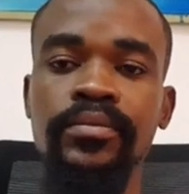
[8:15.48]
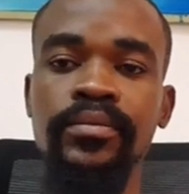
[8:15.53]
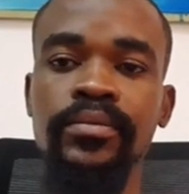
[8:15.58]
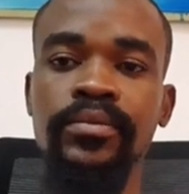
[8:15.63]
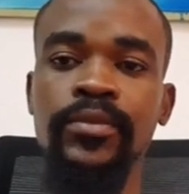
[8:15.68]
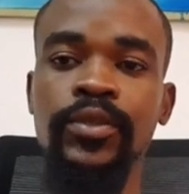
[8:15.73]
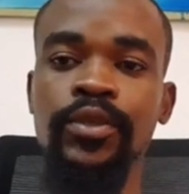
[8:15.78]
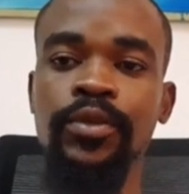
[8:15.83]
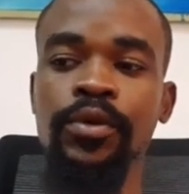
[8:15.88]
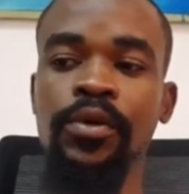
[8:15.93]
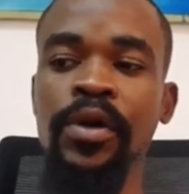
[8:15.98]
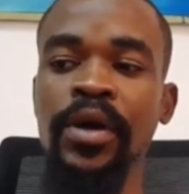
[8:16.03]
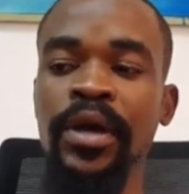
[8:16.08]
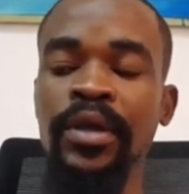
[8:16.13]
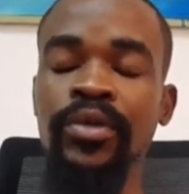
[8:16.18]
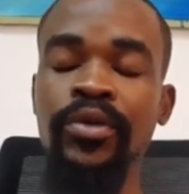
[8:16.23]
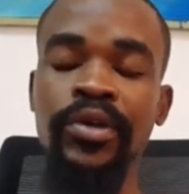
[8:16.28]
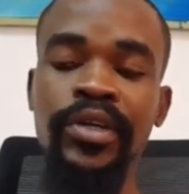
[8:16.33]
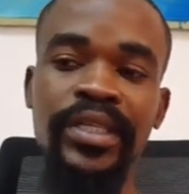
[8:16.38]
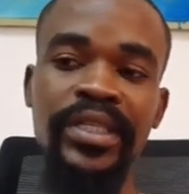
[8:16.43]
You know,
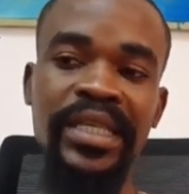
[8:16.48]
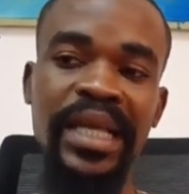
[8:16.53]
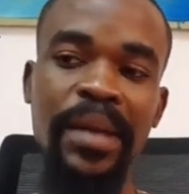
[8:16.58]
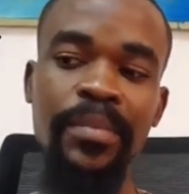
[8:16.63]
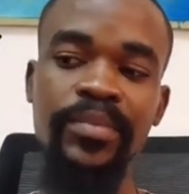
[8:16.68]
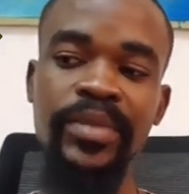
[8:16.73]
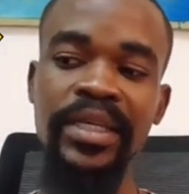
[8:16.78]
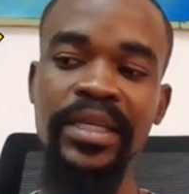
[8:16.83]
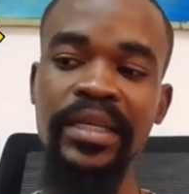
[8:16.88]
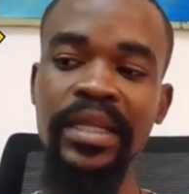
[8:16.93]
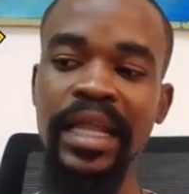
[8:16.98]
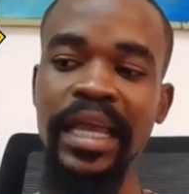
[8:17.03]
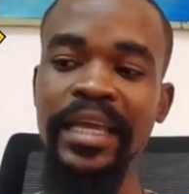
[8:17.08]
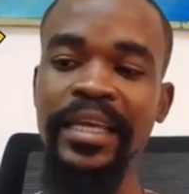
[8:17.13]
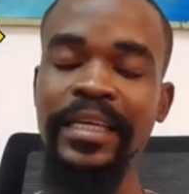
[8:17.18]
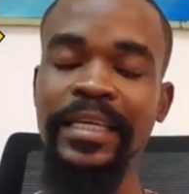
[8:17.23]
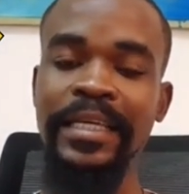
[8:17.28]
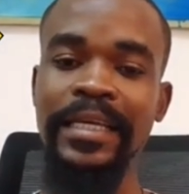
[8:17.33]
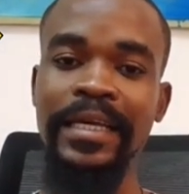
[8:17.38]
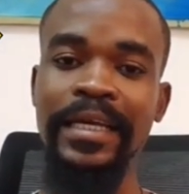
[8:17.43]
there is something
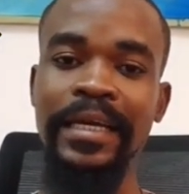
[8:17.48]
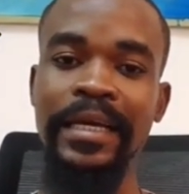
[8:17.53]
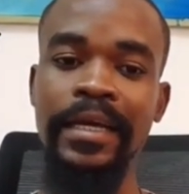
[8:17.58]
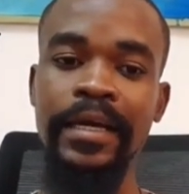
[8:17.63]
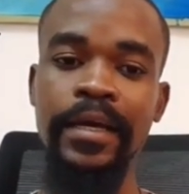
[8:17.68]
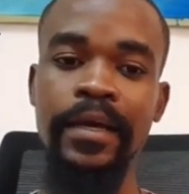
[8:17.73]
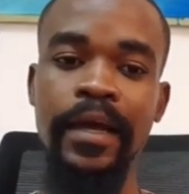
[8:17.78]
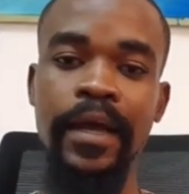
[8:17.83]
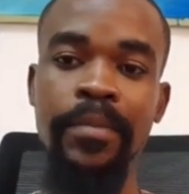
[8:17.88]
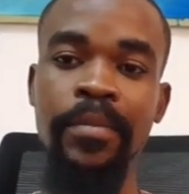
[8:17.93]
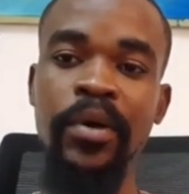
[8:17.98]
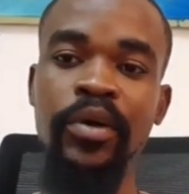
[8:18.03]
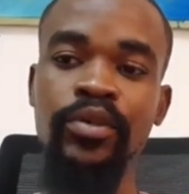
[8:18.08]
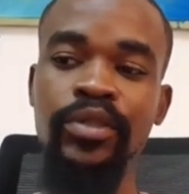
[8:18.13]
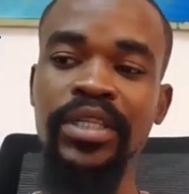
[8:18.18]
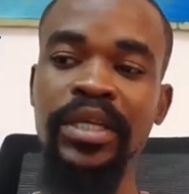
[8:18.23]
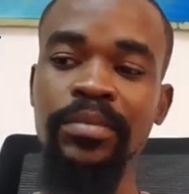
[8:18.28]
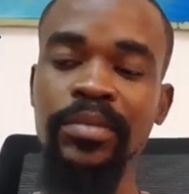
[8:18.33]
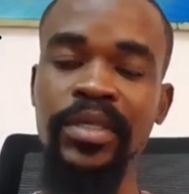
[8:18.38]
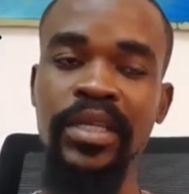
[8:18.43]
like about
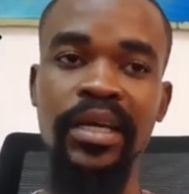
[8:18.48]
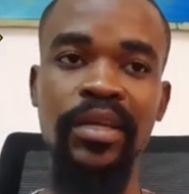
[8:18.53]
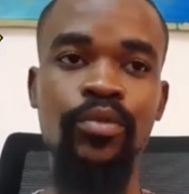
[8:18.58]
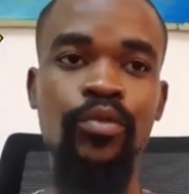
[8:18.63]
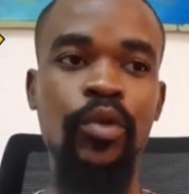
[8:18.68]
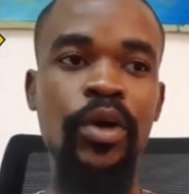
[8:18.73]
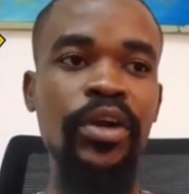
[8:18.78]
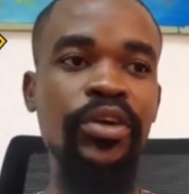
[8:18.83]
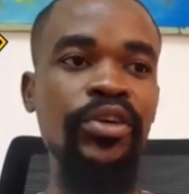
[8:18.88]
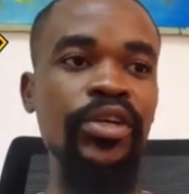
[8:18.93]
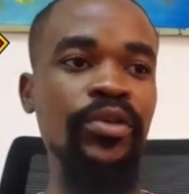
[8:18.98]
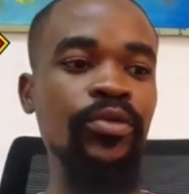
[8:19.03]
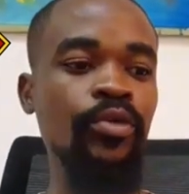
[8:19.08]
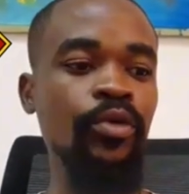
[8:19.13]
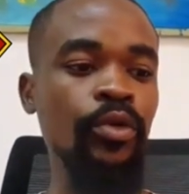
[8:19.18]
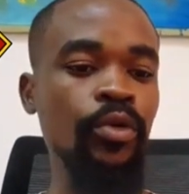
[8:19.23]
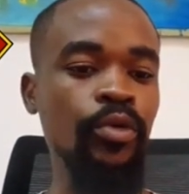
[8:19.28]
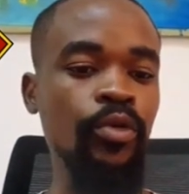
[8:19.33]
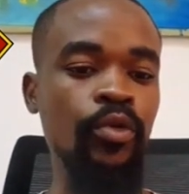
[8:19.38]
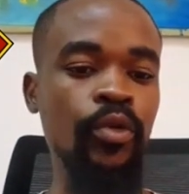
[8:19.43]
James Gunn where
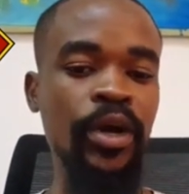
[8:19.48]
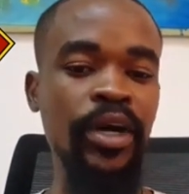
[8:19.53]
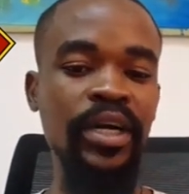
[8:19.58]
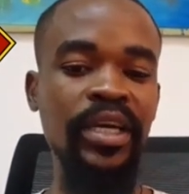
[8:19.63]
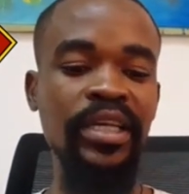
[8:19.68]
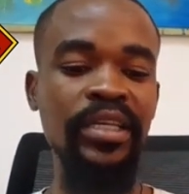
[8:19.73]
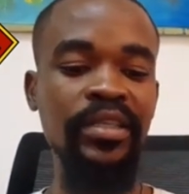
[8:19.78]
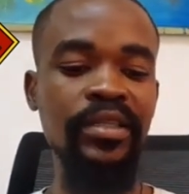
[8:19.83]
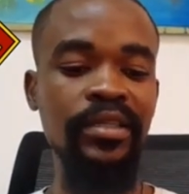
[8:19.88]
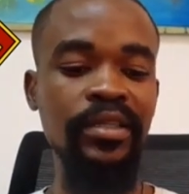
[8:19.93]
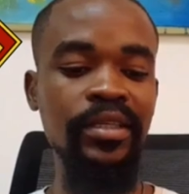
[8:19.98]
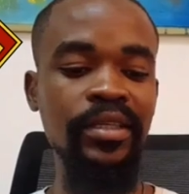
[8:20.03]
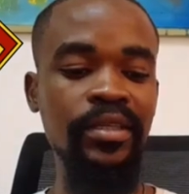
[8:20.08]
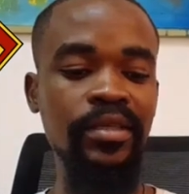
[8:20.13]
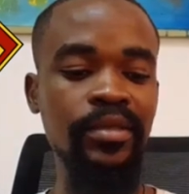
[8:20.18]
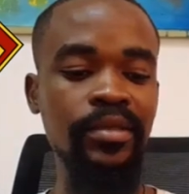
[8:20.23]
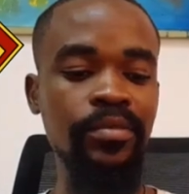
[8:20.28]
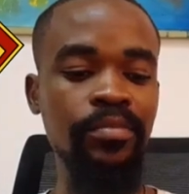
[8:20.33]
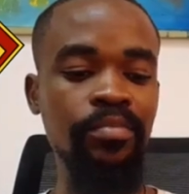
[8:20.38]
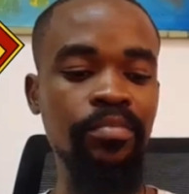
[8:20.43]

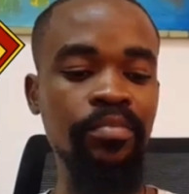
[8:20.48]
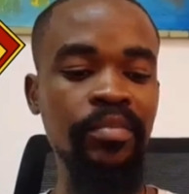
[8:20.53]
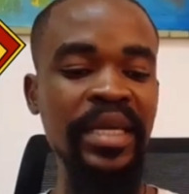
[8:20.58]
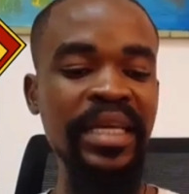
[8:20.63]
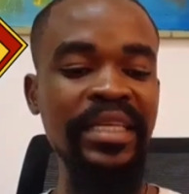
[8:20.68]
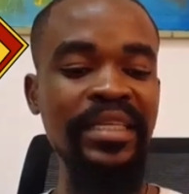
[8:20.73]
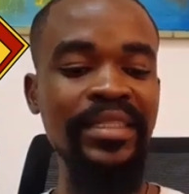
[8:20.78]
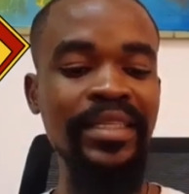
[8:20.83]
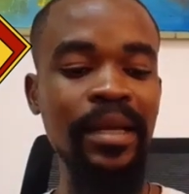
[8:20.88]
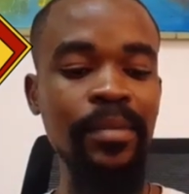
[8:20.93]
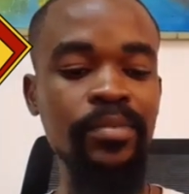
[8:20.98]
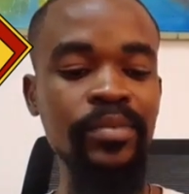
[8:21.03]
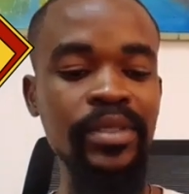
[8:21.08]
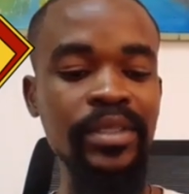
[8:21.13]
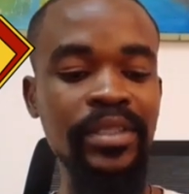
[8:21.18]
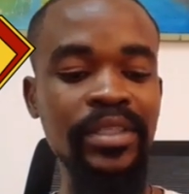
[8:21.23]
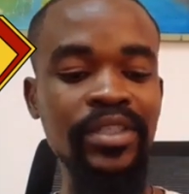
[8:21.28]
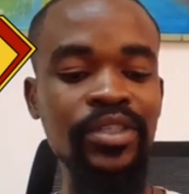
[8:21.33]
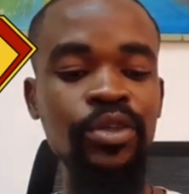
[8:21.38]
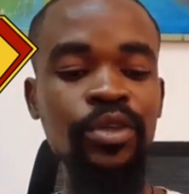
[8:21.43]
he makes some
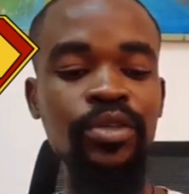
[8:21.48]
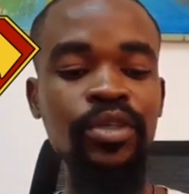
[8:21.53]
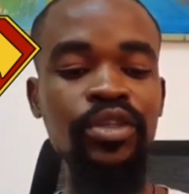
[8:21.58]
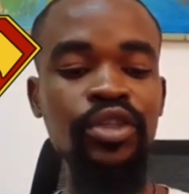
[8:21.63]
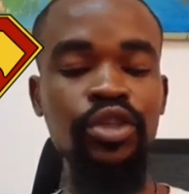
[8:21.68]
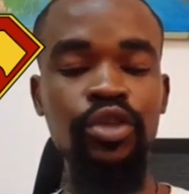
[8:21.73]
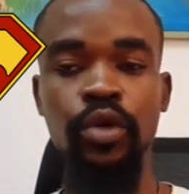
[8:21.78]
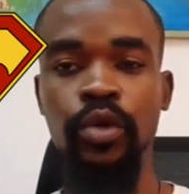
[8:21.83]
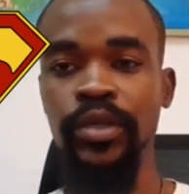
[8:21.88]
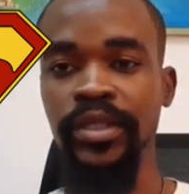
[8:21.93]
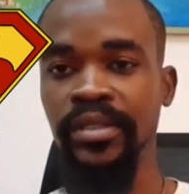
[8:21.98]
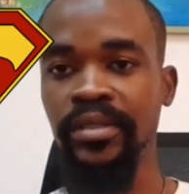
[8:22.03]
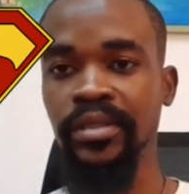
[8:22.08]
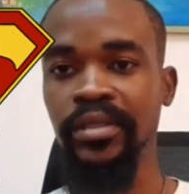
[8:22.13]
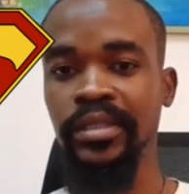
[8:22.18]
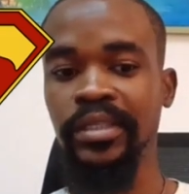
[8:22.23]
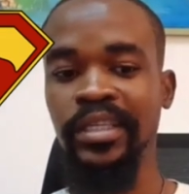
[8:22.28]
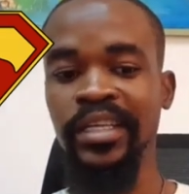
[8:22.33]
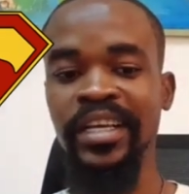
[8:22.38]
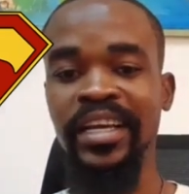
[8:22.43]
certain
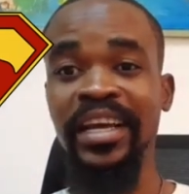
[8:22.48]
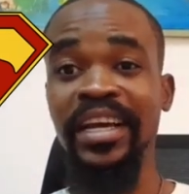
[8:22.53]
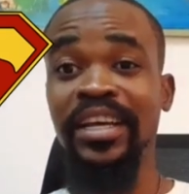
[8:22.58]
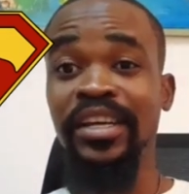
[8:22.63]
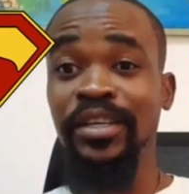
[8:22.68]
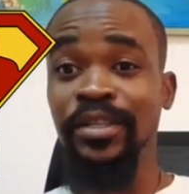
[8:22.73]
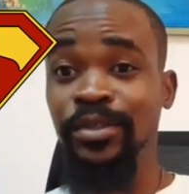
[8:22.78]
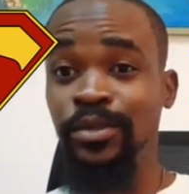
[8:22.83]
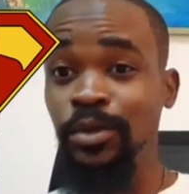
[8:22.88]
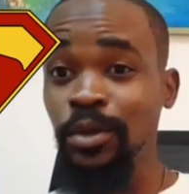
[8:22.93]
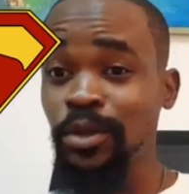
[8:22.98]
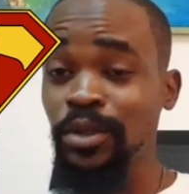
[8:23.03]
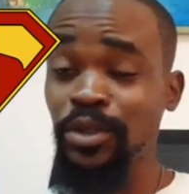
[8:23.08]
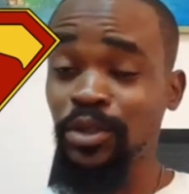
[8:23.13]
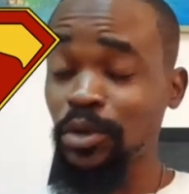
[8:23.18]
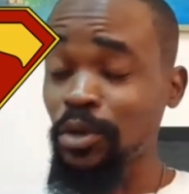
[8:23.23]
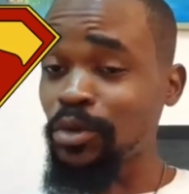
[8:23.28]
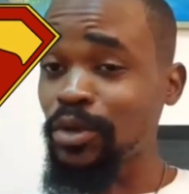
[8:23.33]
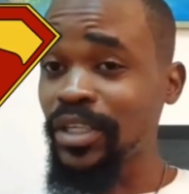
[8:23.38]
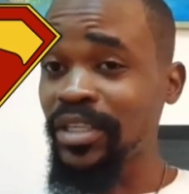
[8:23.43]
choices. Those
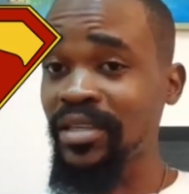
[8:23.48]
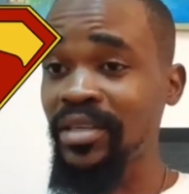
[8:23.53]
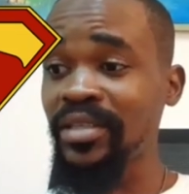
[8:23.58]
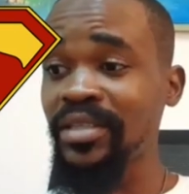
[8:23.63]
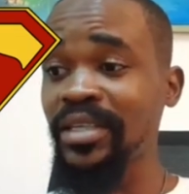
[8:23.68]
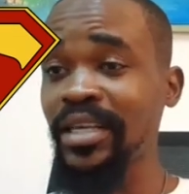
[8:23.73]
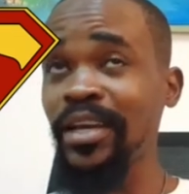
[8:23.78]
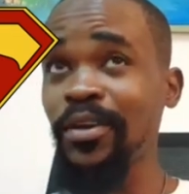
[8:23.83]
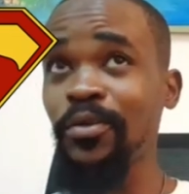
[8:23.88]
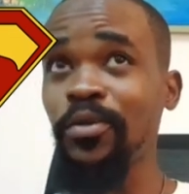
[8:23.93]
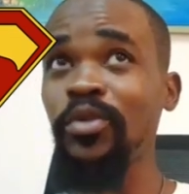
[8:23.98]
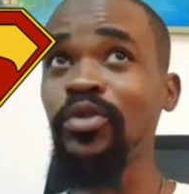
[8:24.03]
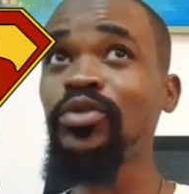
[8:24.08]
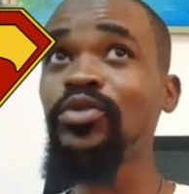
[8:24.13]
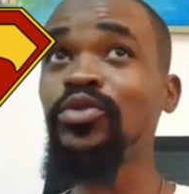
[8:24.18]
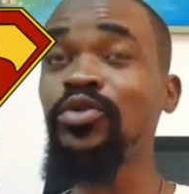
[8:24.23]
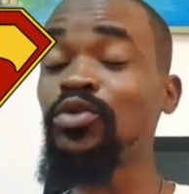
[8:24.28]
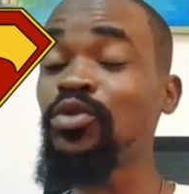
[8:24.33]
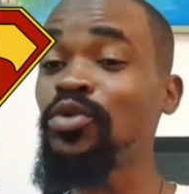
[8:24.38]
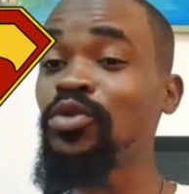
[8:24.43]
choices are going
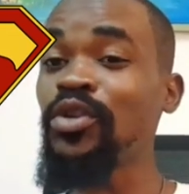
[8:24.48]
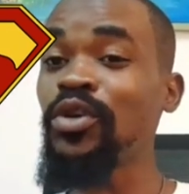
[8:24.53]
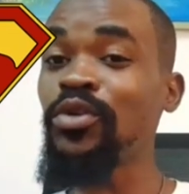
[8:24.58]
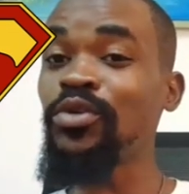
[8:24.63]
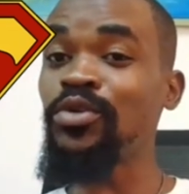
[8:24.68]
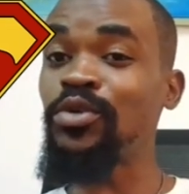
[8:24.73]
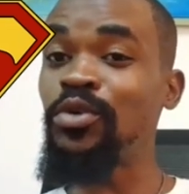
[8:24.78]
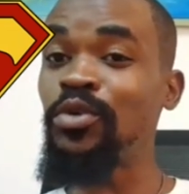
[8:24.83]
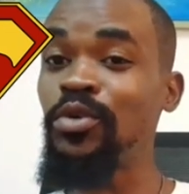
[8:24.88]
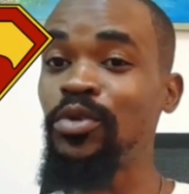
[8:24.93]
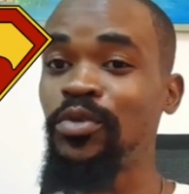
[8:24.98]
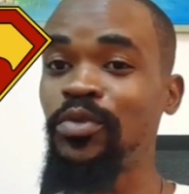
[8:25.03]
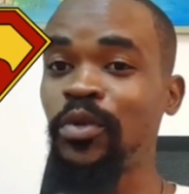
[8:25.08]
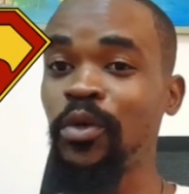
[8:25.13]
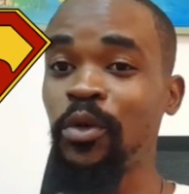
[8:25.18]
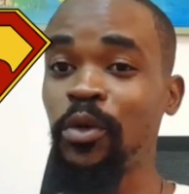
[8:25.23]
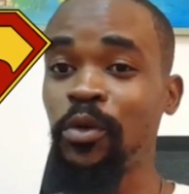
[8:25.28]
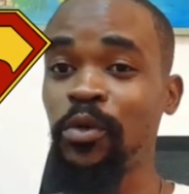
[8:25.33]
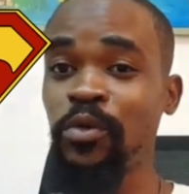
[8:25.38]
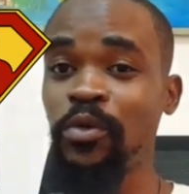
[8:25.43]
to turn out good
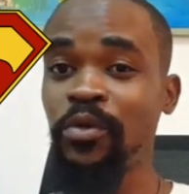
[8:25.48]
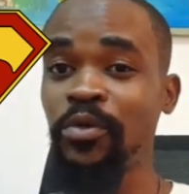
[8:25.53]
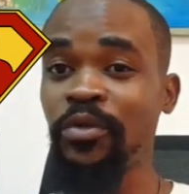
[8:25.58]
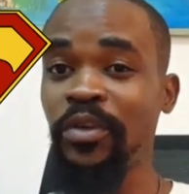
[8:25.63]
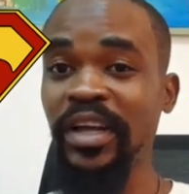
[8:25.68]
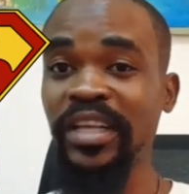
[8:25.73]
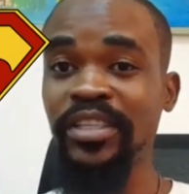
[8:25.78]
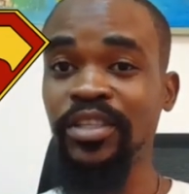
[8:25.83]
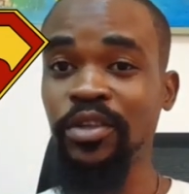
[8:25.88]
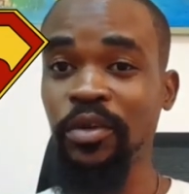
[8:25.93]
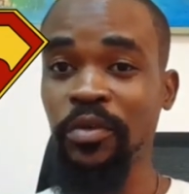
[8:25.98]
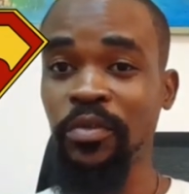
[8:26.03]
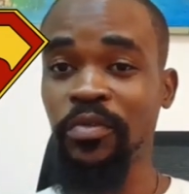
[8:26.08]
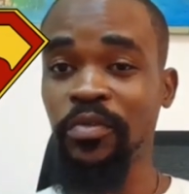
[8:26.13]
for fans of